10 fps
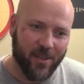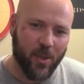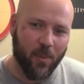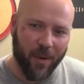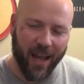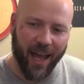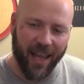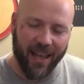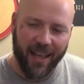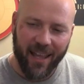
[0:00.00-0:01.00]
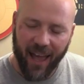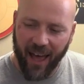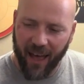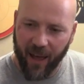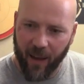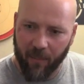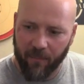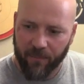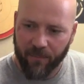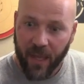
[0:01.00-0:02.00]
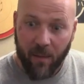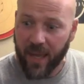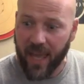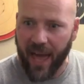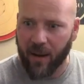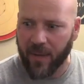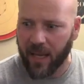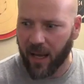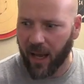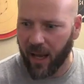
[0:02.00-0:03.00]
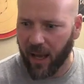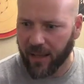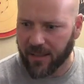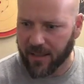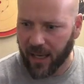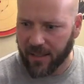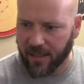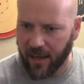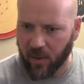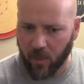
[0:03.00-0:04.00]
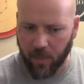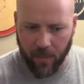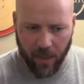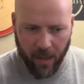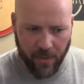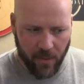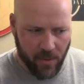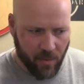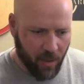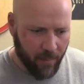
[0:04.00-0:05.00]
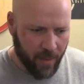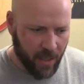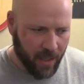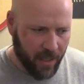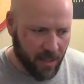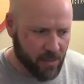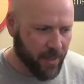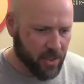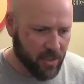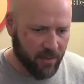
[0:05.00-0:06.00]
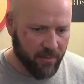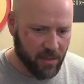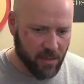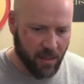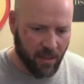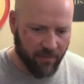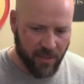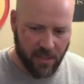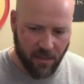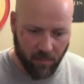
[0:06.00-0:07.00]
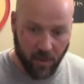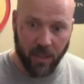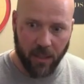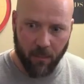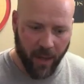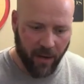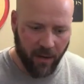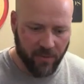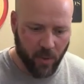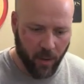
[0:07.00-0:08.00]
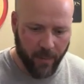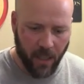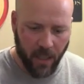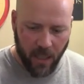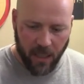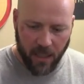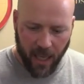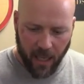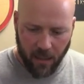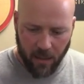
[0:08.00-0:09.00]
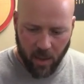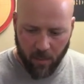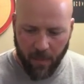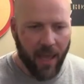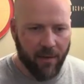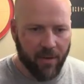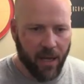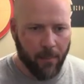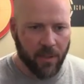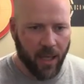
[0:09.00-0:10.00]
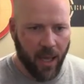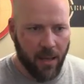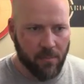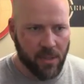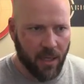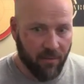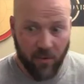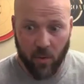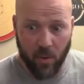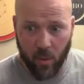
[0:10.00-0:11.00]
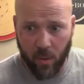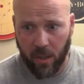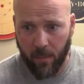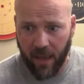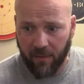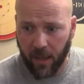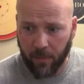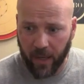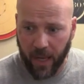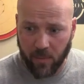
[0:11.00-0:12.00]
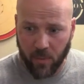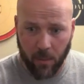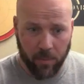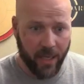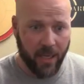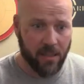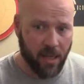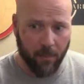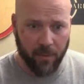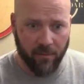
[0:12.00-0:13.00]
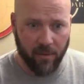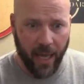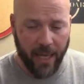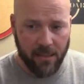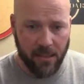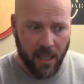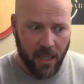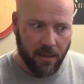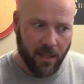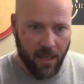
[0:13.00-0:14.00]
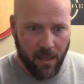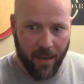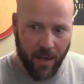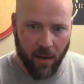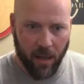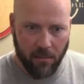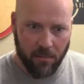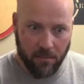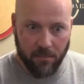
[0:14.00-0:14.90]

Super guy. And I mean, I say to new people coming to a tournament, like, especially if it's a really competitive tournament, that you may have a couple of games. Like, if you're newer, you may have a couple of games where you're playing against top level guys that you may not.